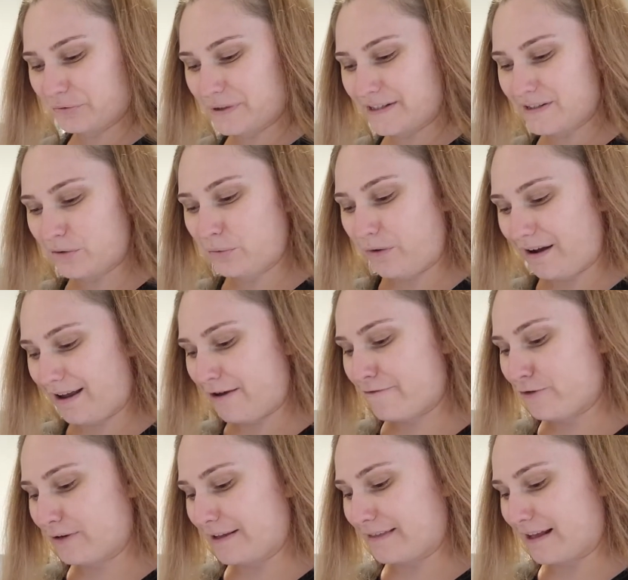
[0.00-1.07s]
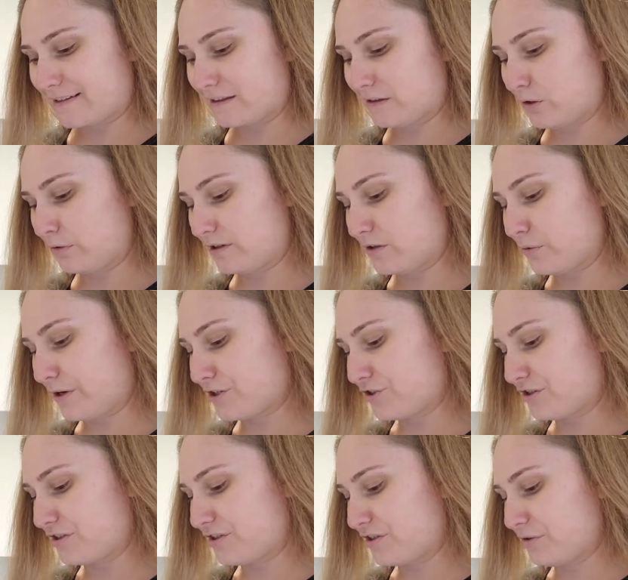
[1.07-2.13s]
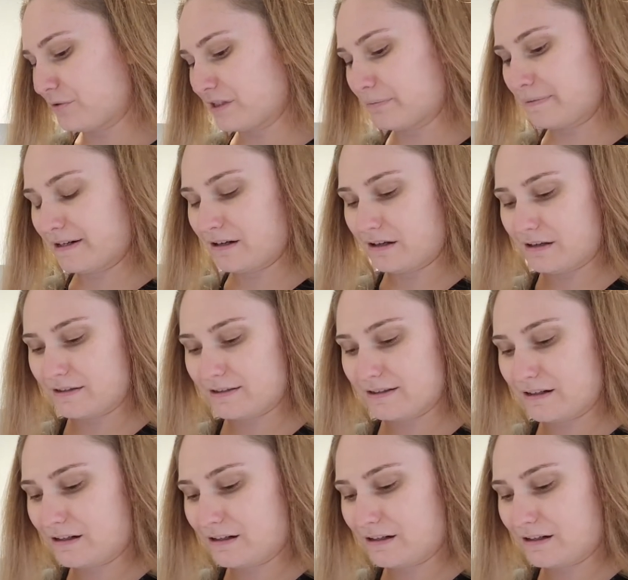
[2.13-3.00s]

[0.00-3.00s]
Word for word: reason why I feel like that's a loaded question too is because